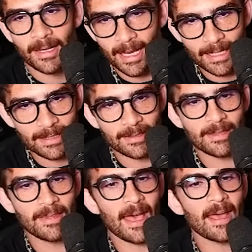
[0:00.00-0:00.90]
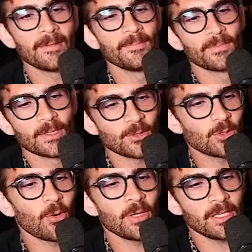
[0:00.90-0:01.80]
And he did that
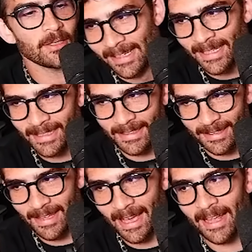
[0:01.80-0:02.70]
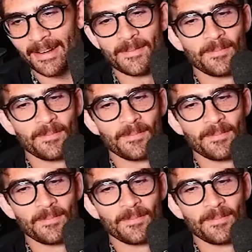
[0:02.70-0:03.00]
so he could, he did that